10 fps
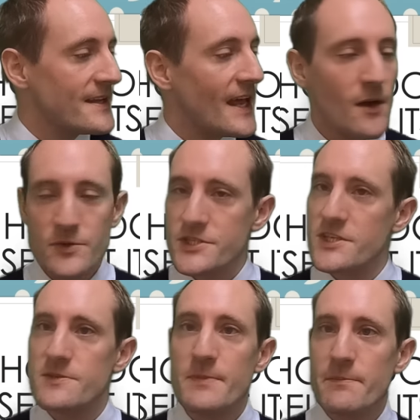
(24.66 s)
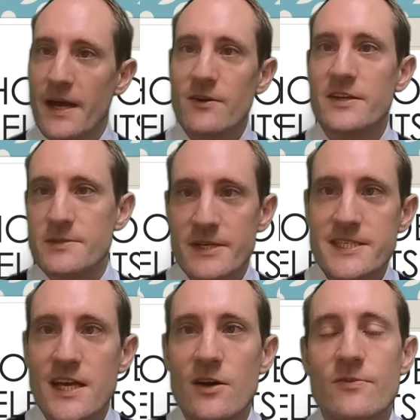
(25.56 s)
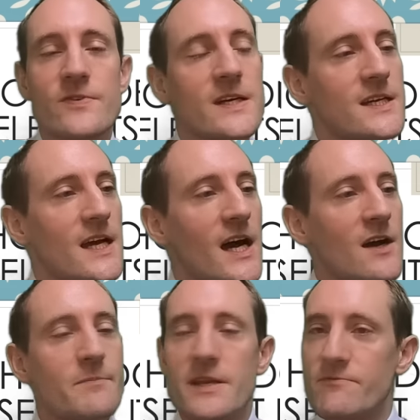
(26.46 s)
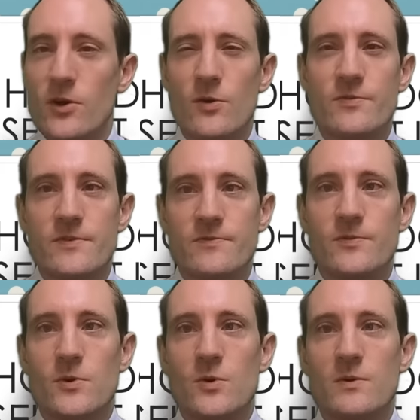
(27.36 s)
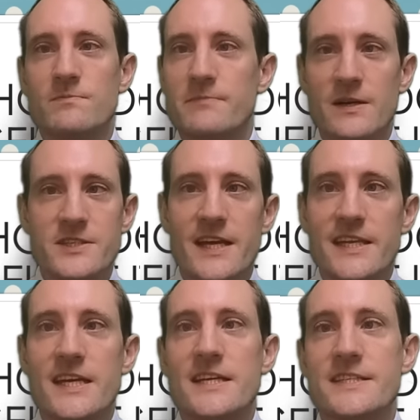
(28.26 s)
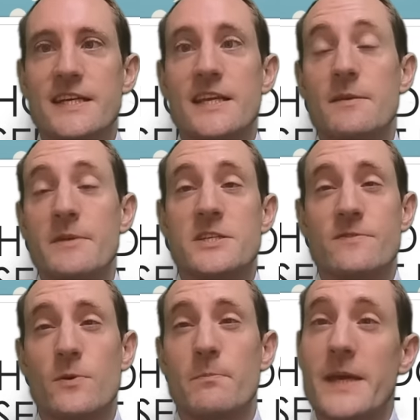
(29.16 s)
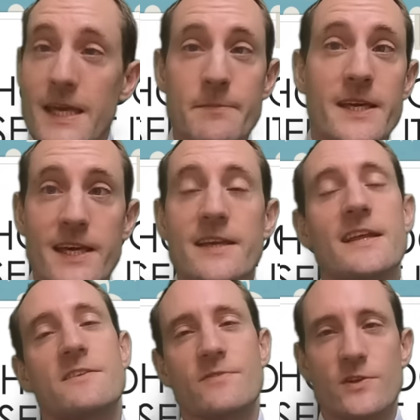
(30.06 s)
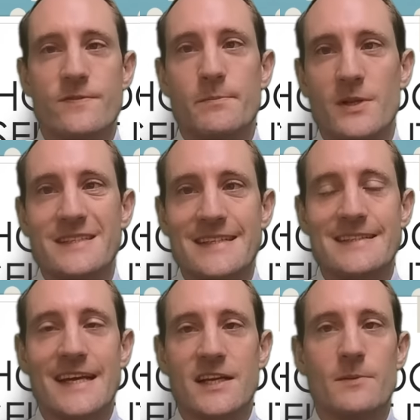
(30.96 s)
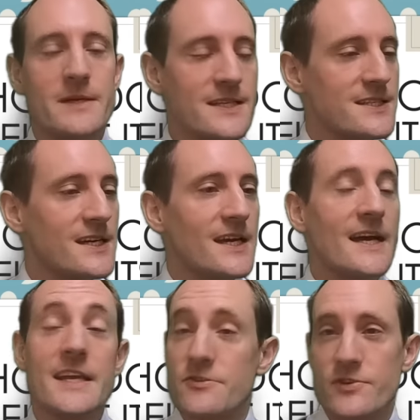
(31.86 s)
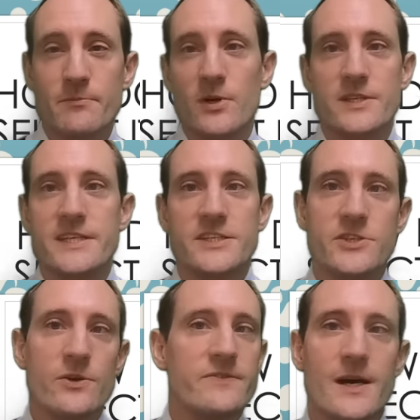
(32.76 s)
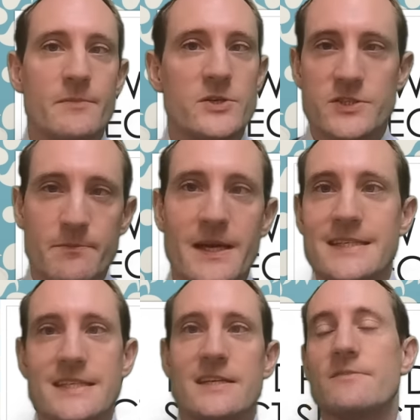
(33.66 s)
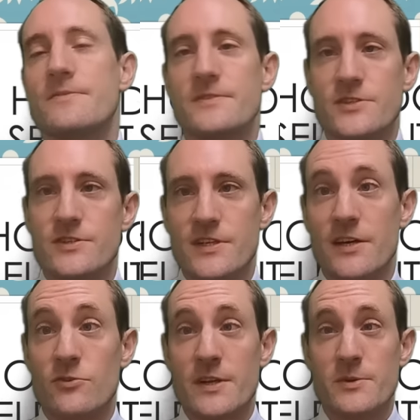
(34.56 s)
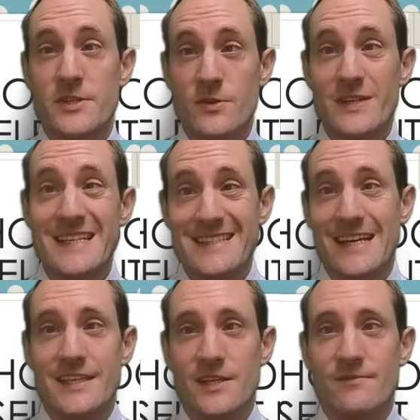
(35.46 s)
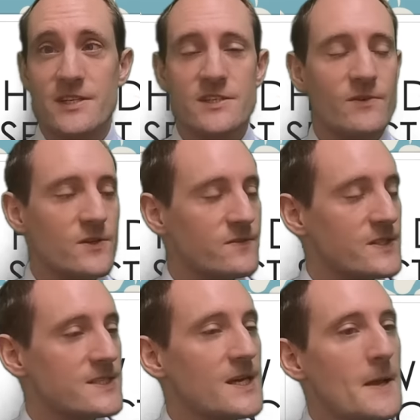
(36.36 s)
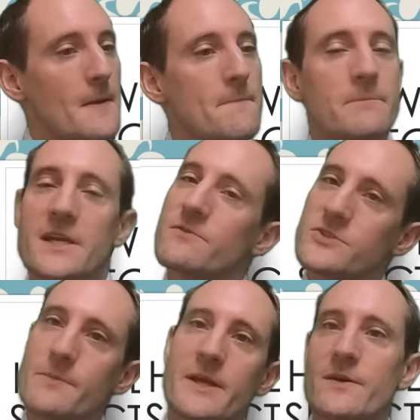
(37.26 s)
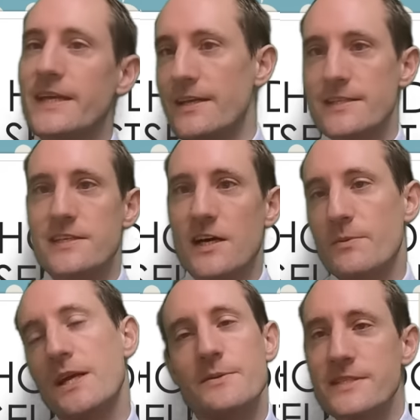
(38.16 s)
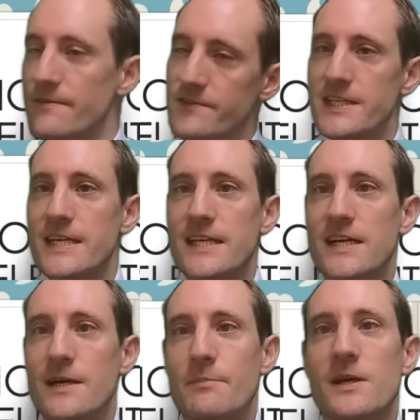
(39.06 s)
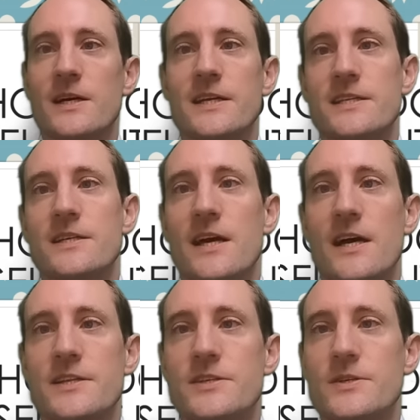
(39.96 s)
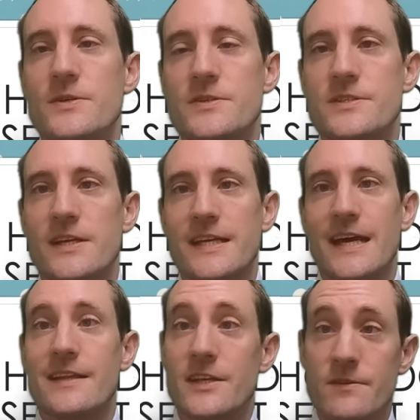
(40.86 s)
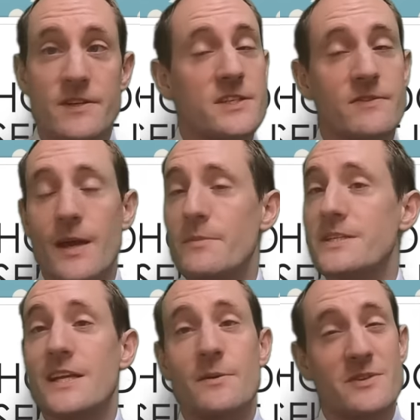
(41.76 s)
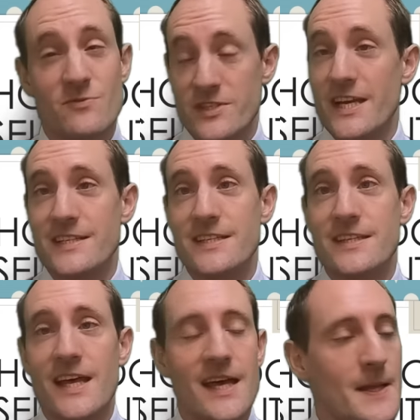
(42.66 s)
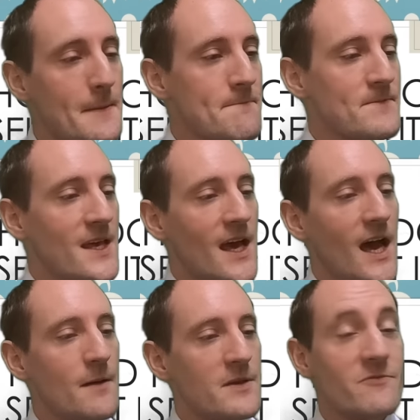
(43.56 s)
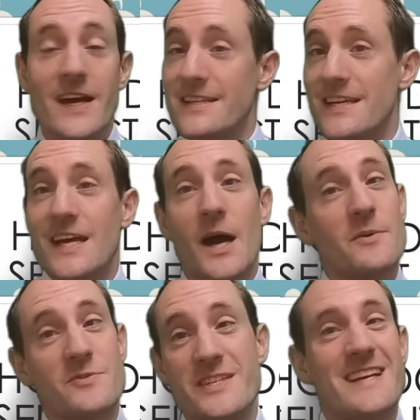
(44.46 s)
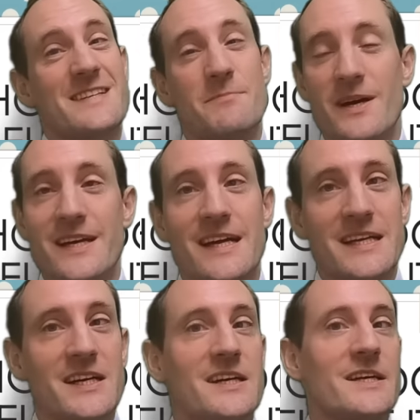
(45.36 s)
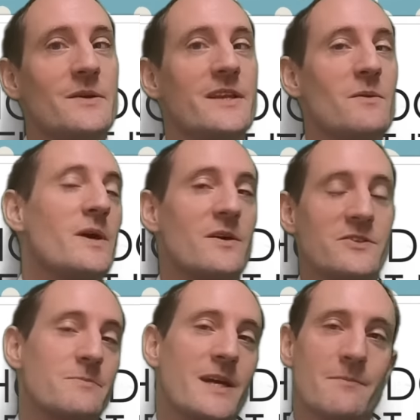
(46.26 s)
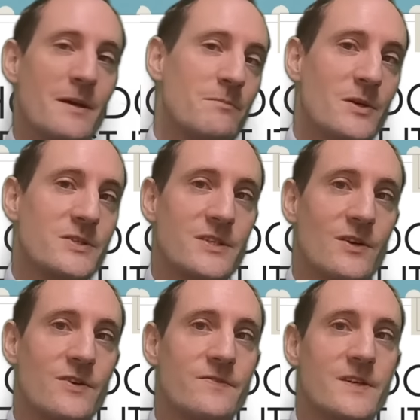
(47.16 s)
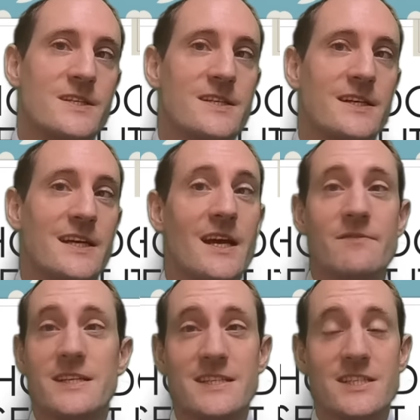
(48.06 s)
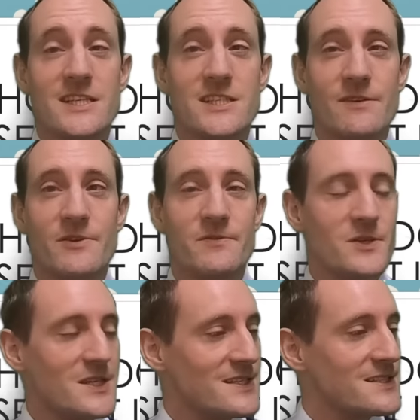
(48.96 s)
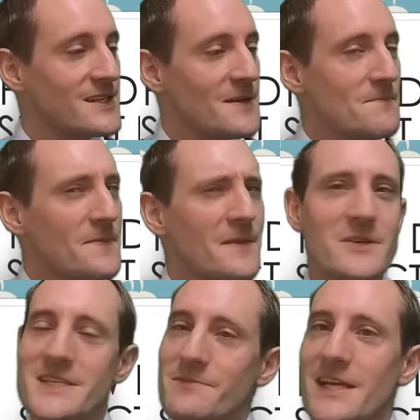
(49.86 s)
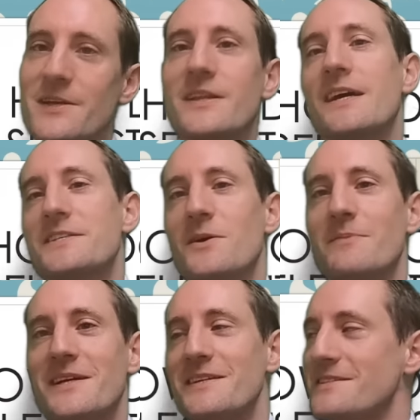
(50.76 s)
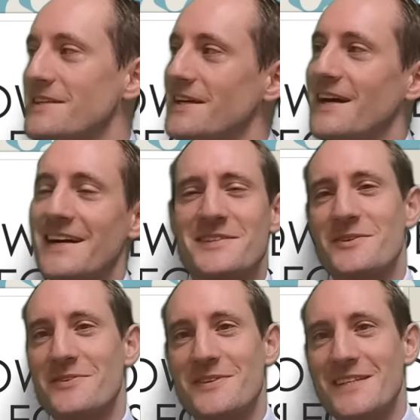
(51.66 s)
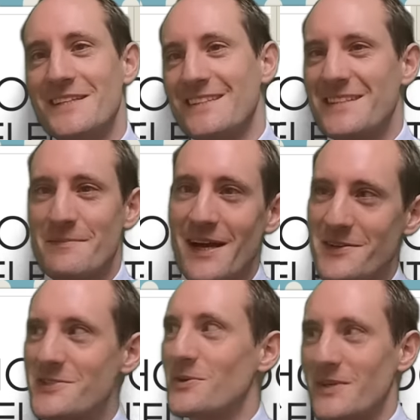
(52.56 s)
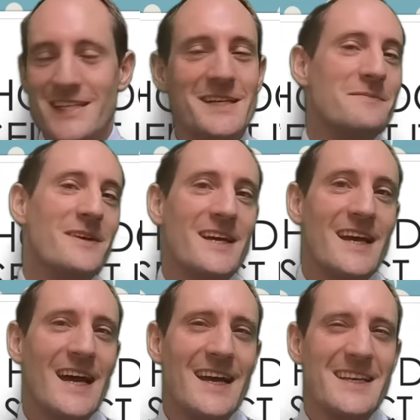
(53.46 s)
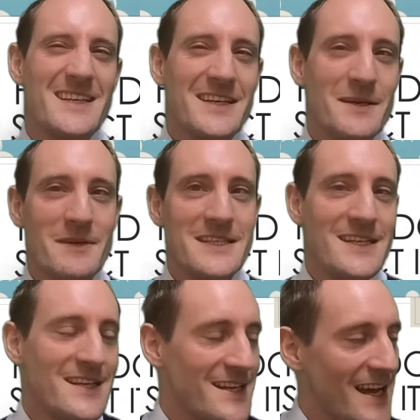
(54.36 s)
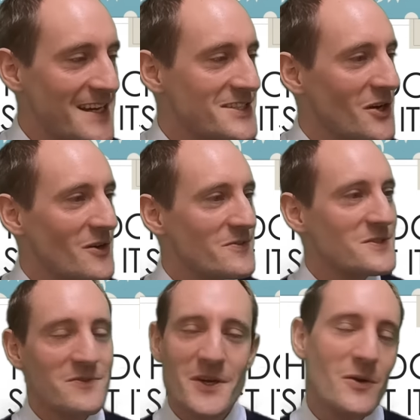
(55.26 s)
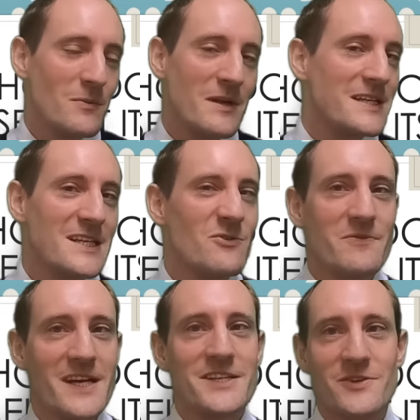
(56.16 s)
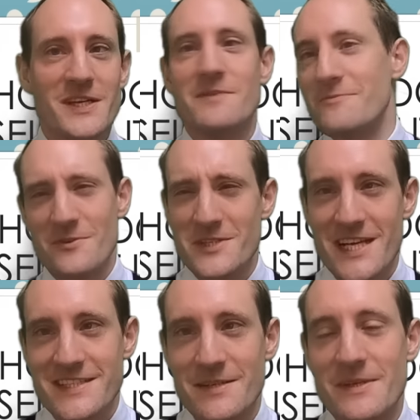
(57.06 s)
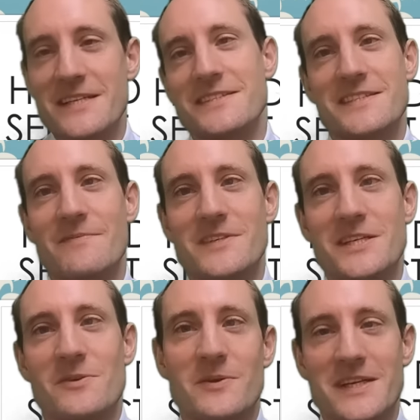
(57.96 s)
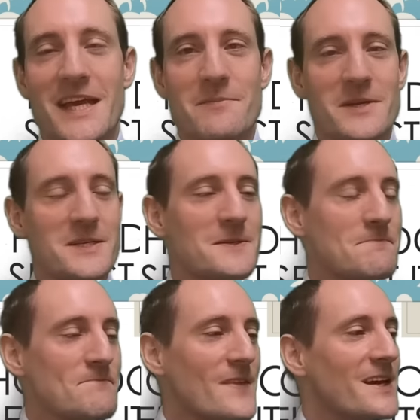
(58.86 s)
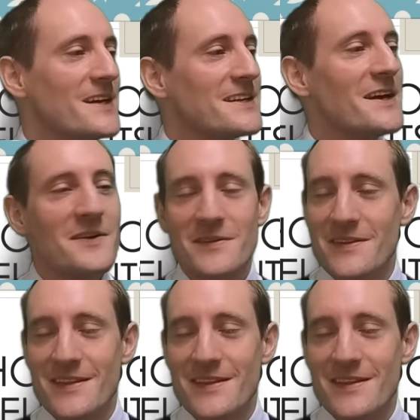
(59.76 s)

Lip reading: Now, just as a bit of background to myself, I've been involved for about 10 years in admissions for PPE, that's philosophy, politics and economics, and history and politics, two of our most competitive undergraduate degrees at the University of Oxford. But I've also been on the other side. When I was 17, I applied to study at the University of Cambridge and I was rejected there. In fact, I was rejected by a guy who then went on to become my boss at Oxford, and I covered his teaching for a few years. The reason I'm telling you that is not because I sort of somehow stalked him and committed an act of sort of cold-blooded revenge on him for rejecting me as a 17-year-old at Cambridge. No,